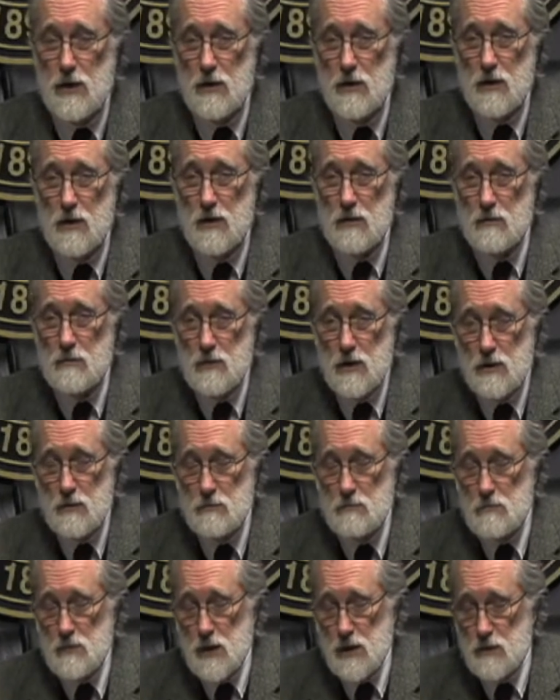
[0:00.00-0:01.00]

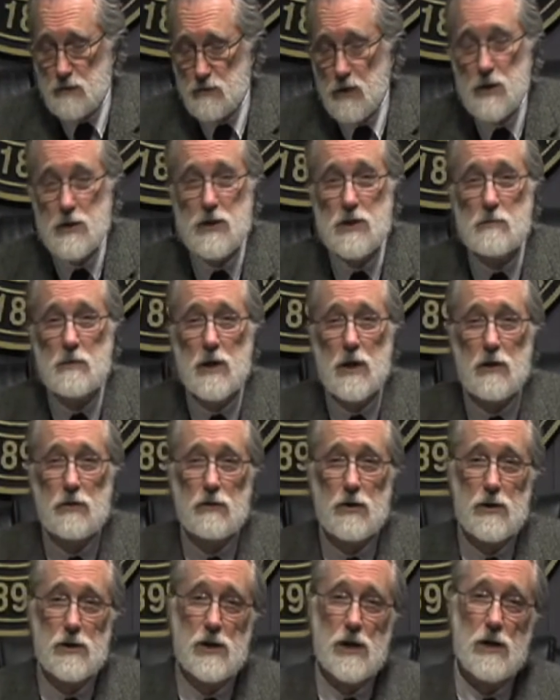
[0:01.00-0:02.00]
a trench is being
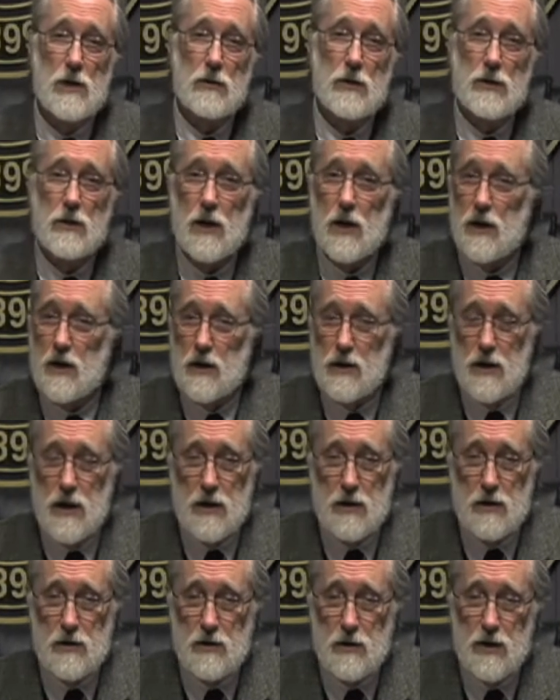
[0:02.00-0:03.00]
dug
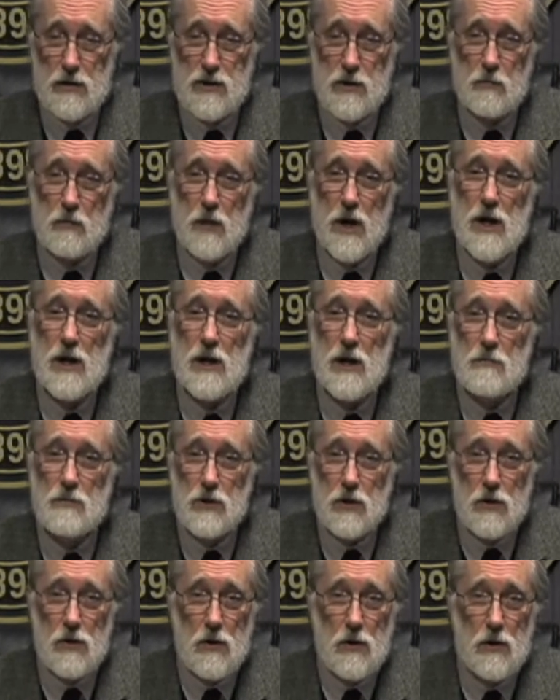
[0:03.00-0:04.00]
and some rain comes
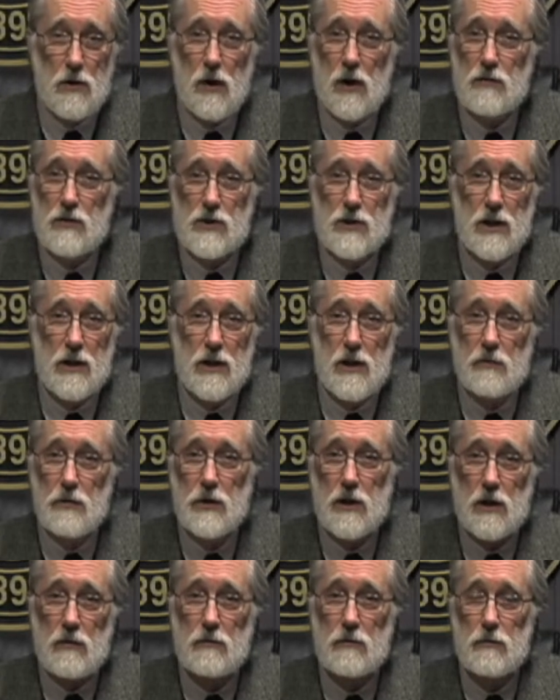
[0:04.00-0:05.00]
along and all of a sudden
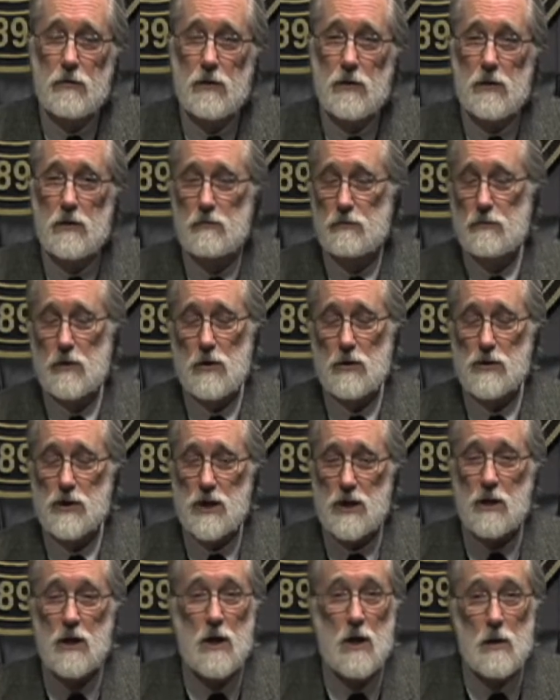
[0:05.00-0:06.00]
everything falls
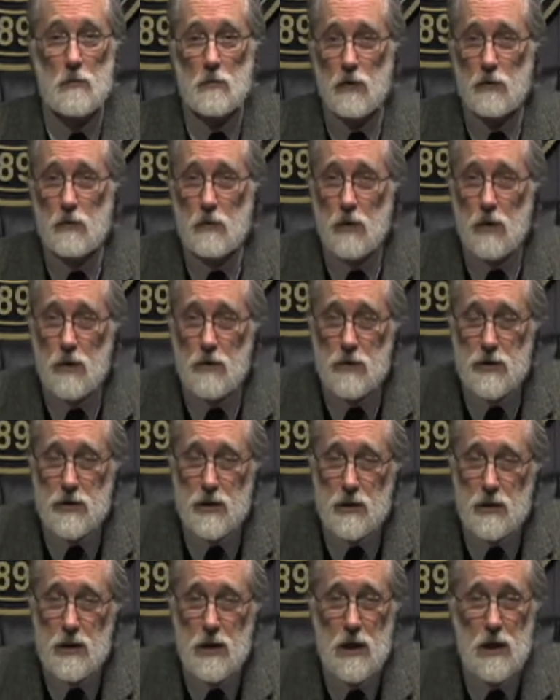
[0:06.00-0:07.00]
in. Before
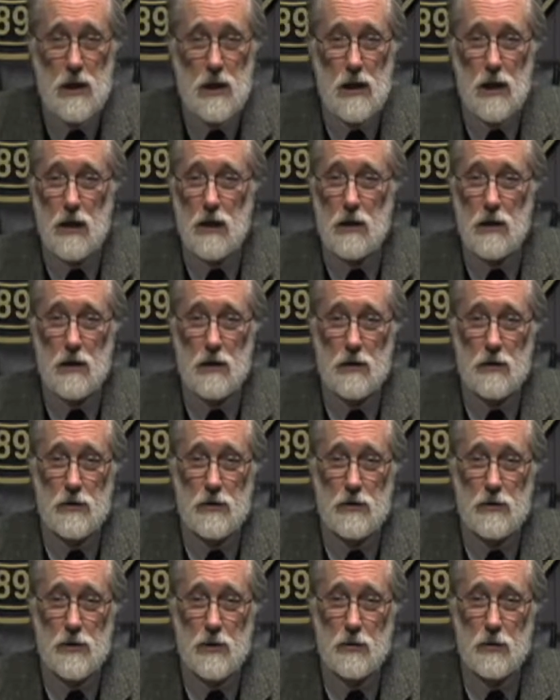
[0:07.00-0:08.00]
OSHA,
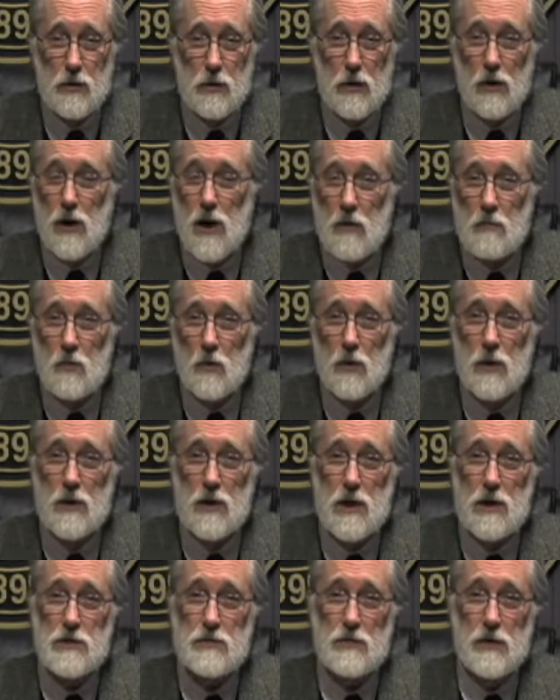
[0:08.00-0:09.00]
there were a lot more
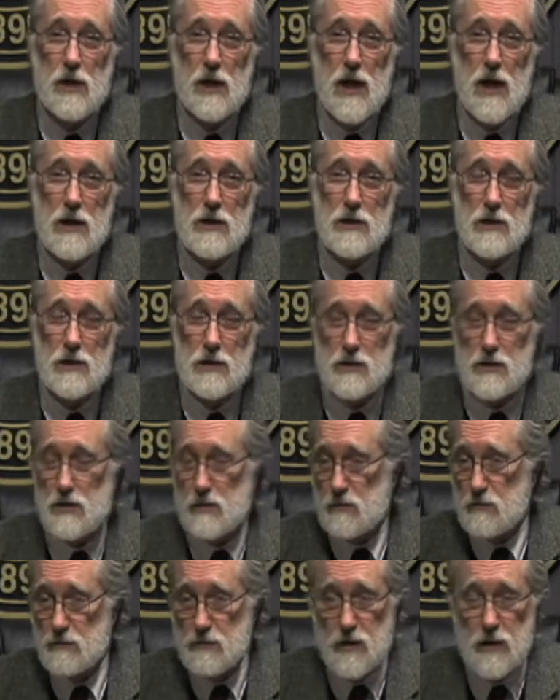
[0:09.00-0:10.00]
industrial accidents
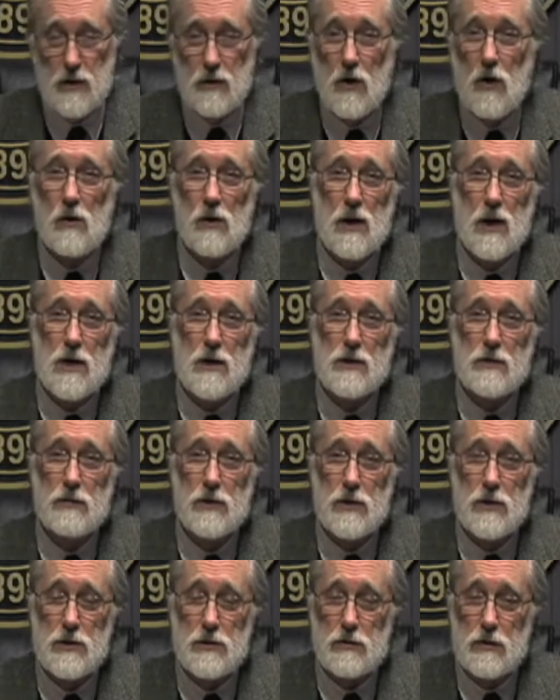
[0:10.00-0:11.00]
in all kinds of
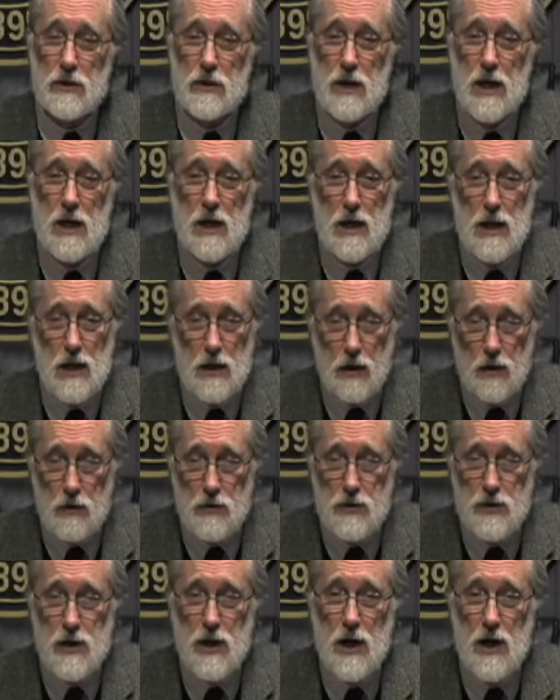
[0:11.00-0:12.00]
industries.
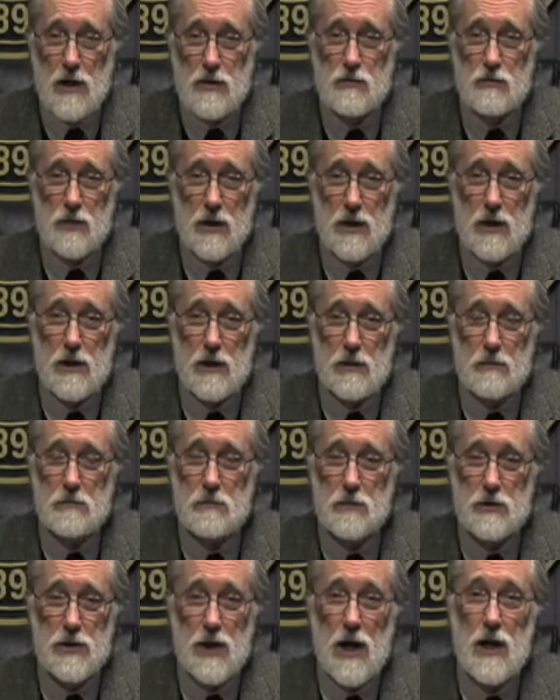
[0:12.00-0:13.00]
OSHA has really
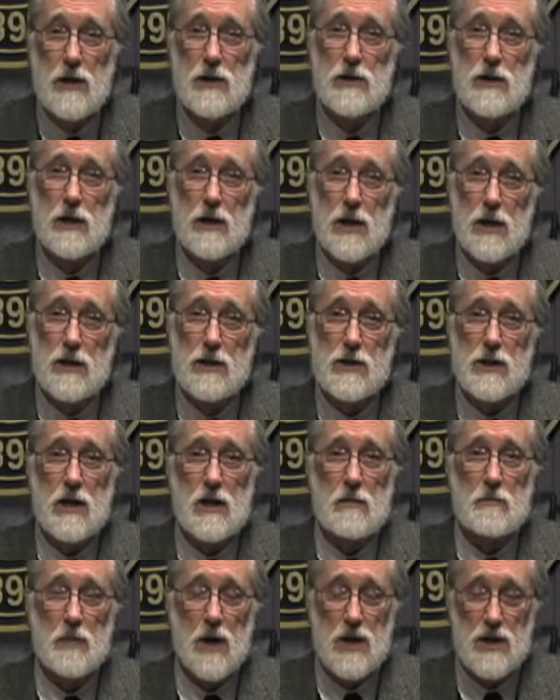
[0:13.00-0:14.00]
changed the
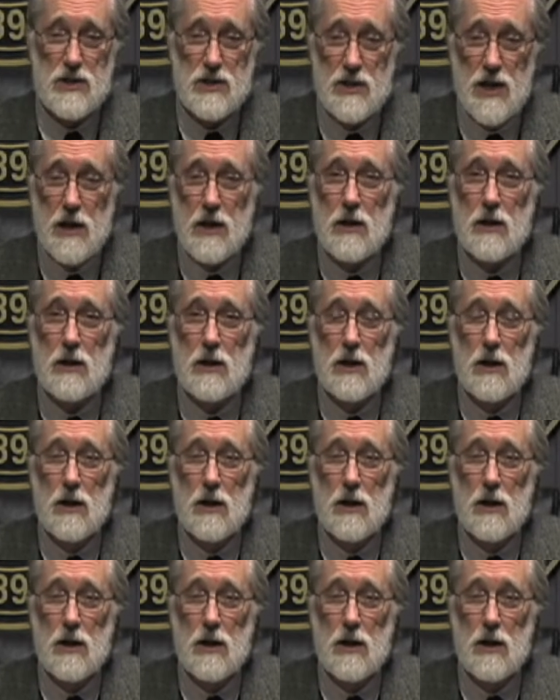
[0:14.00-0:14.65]
landscape by setting